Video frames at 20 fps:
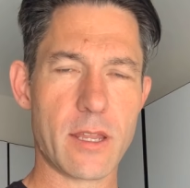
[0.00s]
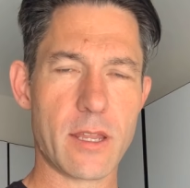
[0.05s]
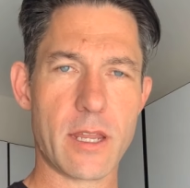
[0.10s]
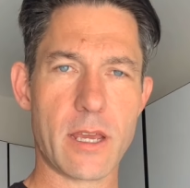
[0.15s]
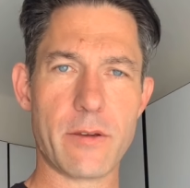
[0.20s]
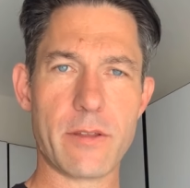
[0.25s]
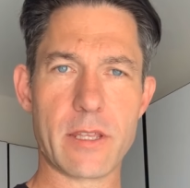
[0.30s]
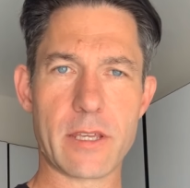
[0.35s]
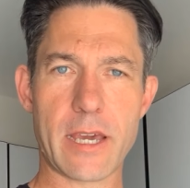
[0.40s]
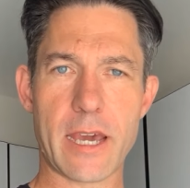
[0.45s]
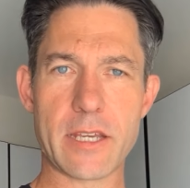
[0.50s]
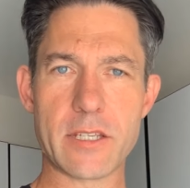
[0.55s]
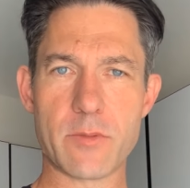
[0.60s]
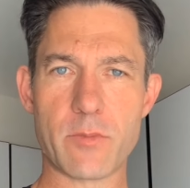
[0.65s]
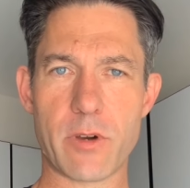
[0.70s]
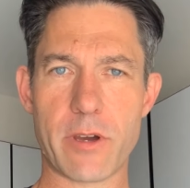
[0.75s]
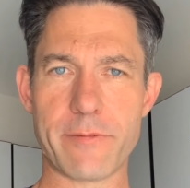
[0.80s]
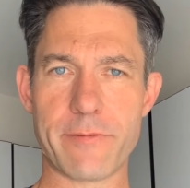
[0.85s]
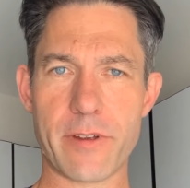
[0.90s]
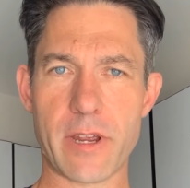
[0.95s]
Now, in the case
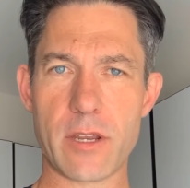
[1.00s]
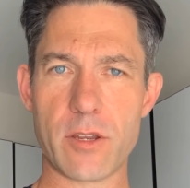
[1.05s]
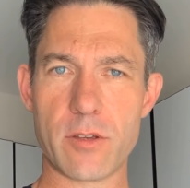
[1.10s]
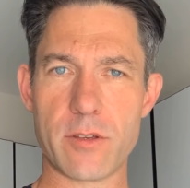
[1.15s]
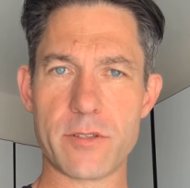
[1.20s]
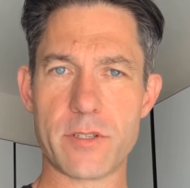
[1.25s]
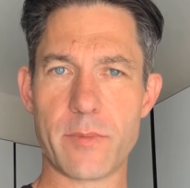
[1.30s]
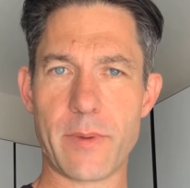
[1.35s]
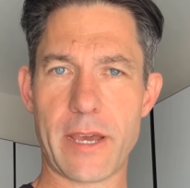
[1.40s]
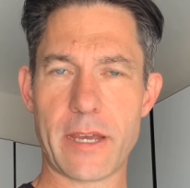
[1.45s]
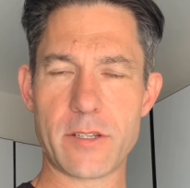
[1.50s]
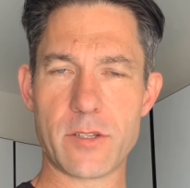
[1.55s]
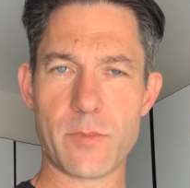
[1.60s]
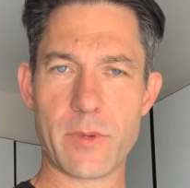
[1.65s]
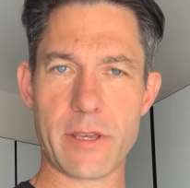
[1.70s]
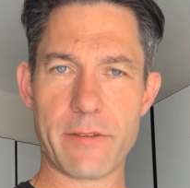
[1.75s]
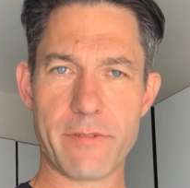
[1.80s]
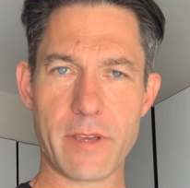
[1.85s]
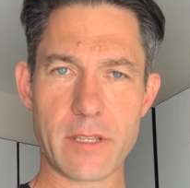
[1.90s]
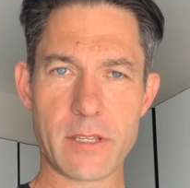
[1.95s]
of my friend who's about to
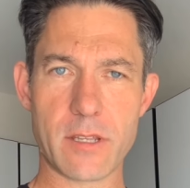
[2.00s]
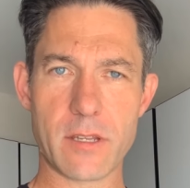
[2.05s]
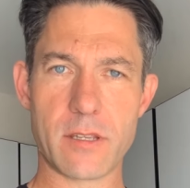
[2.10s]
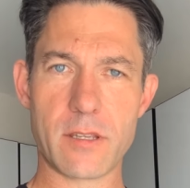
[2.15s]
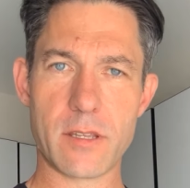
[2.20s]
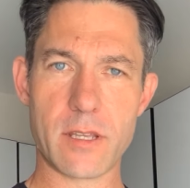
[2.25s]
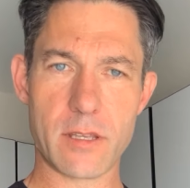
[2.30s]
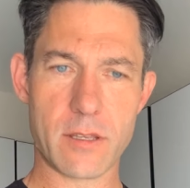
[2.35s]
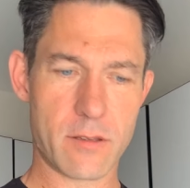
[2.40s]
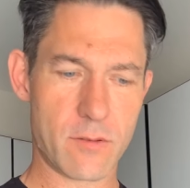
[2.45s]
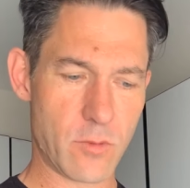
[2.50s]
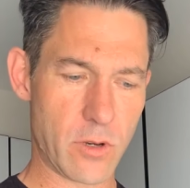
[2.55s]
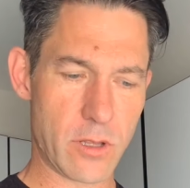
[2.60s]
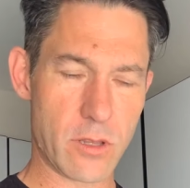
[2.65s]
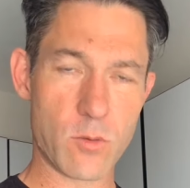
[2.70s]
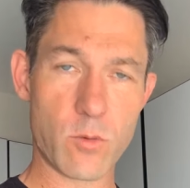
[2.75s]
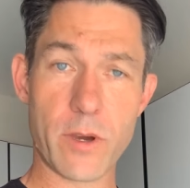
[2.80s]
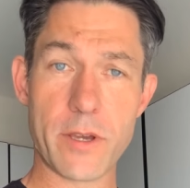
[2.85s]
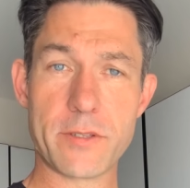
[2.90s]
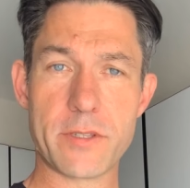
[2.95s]
be evicted,
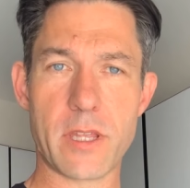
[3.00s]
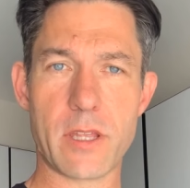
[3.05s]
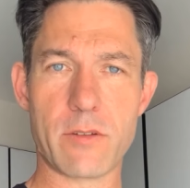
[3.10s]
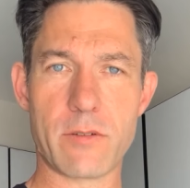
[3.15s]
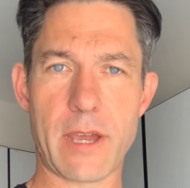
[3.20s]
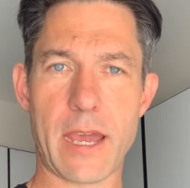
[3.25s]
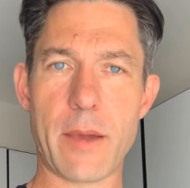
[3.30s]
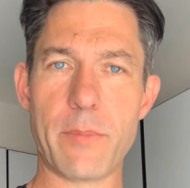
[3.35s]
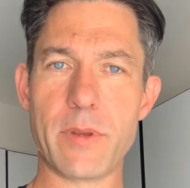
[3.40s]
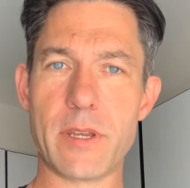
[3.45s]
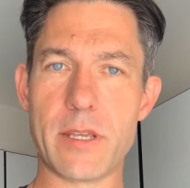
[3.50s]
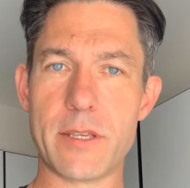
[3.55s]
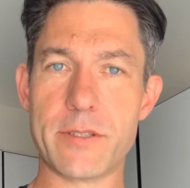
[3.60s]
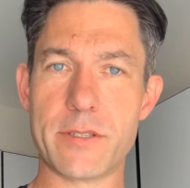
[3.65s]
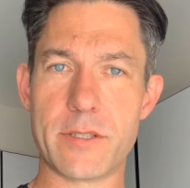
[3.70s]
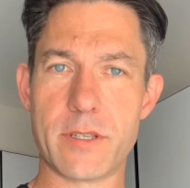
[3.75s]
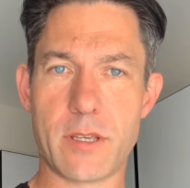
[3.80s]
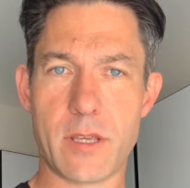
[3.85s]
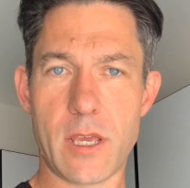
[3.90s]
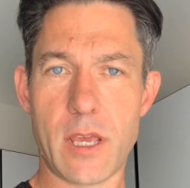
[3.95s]
well, the worst thing that could happen
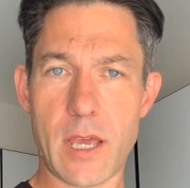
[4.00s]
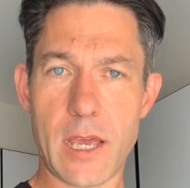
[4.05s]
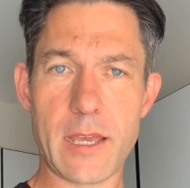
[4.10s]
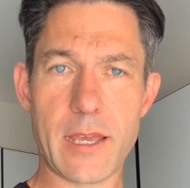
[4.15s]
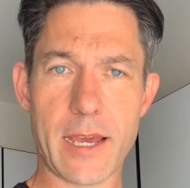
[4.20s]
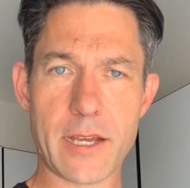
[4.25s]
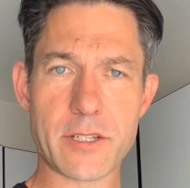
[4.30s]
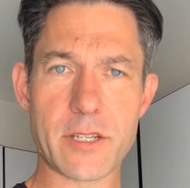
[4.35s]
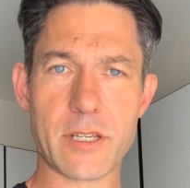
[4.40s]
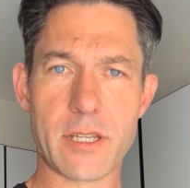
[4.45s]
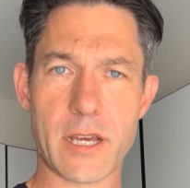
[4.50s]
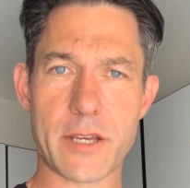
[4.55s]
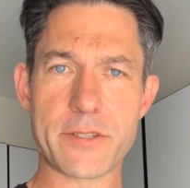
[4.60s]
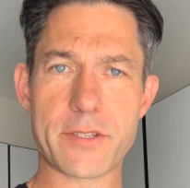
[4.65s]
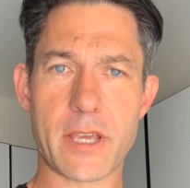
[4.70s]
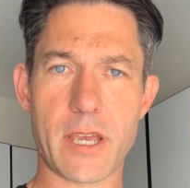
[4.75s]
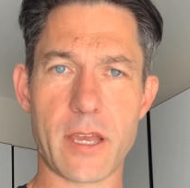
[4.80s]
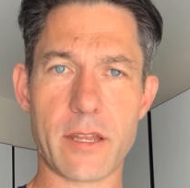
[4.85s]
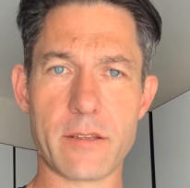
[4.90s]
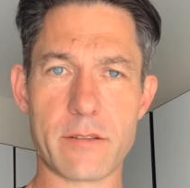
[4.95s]
is he actually
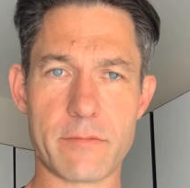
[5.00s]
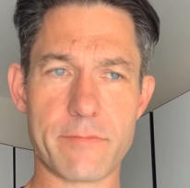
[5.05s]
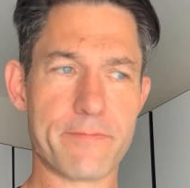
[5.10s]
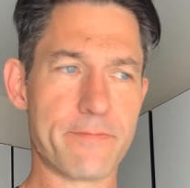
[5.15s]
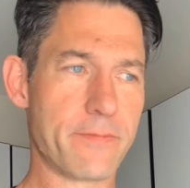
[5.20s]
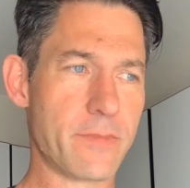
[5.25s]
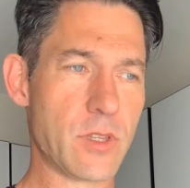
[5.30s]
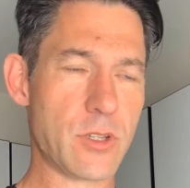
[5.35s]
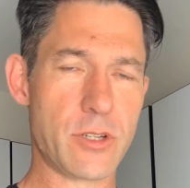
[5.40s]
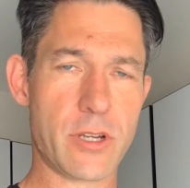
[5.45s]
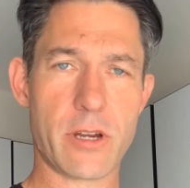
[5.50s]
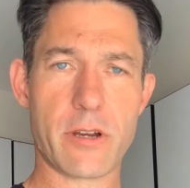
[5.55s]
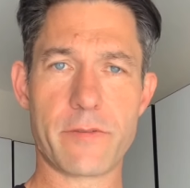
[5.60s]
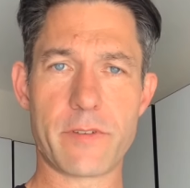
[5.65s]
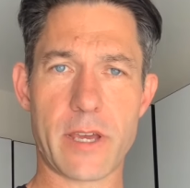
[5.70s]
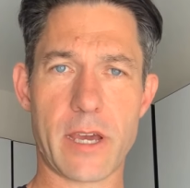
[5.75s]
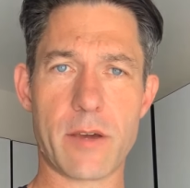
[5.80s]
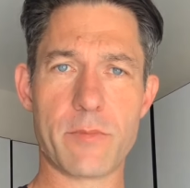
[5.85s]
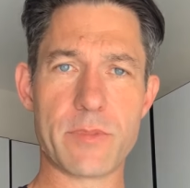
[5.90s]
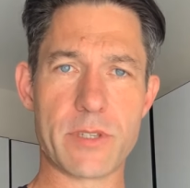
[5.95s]
does get, the
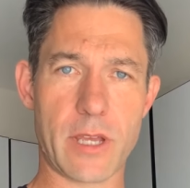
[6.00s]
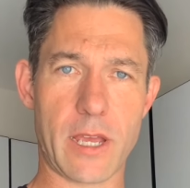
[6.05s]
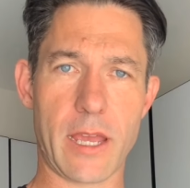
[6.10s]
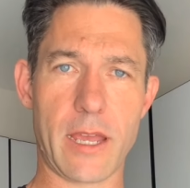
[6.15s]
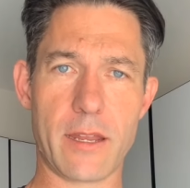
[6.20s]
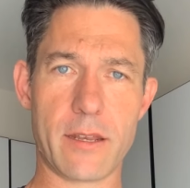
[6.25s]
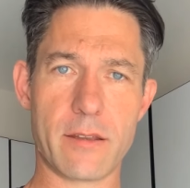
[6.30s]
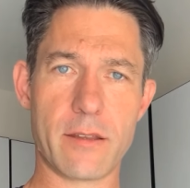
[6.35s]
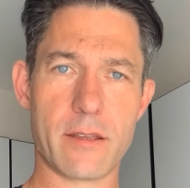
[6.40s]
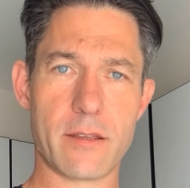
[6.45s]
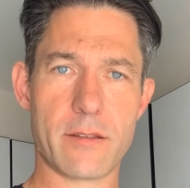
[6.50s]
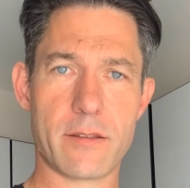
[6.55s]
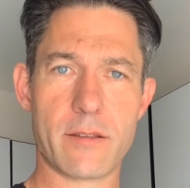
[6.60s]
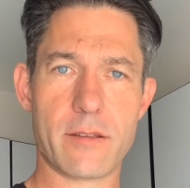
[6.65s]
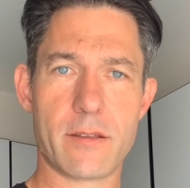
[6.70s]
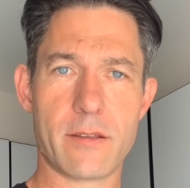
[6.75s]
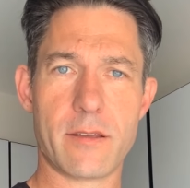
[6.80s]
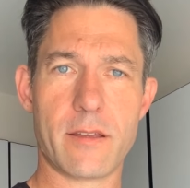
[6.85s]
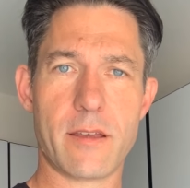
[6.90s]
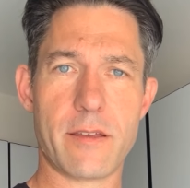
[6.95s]
sheriff comes and
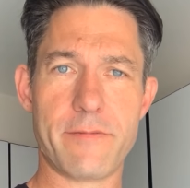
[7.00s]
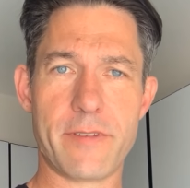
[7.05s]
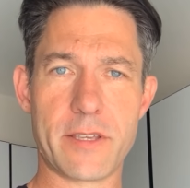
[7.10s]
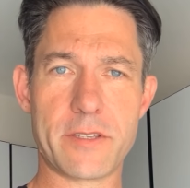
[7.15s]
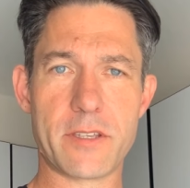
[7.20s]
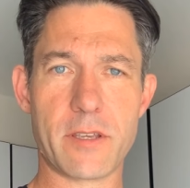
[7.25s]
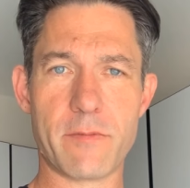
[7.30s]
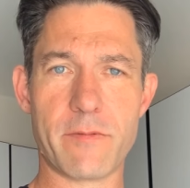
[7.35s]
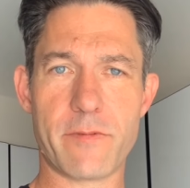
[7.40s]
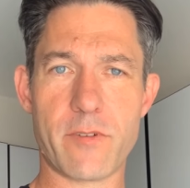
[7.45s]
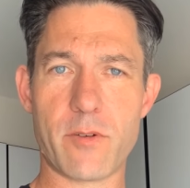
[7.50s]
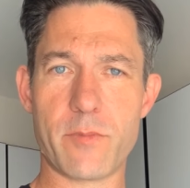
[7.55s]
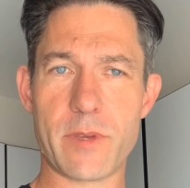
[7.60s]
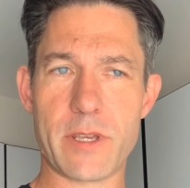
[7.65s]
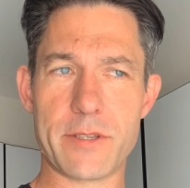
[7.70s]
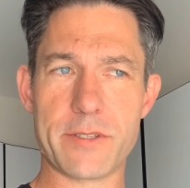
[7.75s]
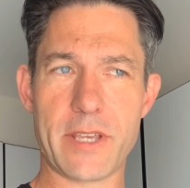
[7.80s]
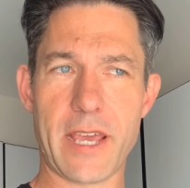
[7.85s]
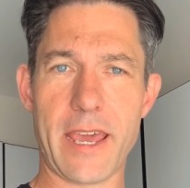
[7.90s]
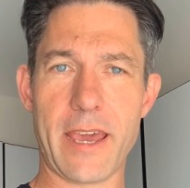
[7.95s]
evicts him from
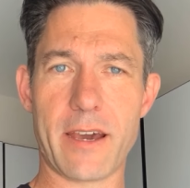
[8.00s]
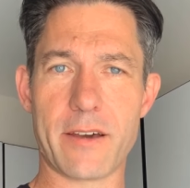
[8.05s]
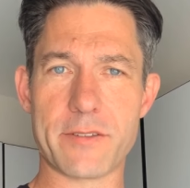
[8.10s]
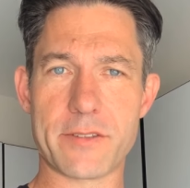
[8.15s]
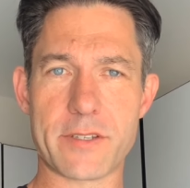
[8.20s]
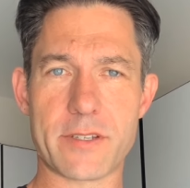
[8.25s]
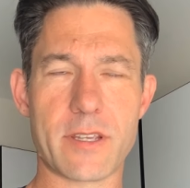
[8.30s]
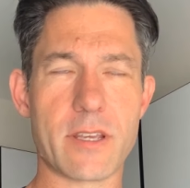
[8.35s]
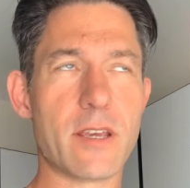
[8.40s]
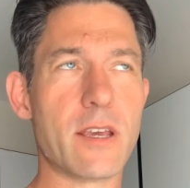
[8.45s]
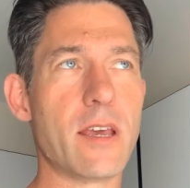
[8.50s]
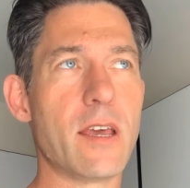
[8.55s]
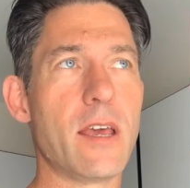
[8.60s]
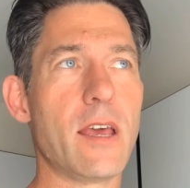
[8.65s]
his house.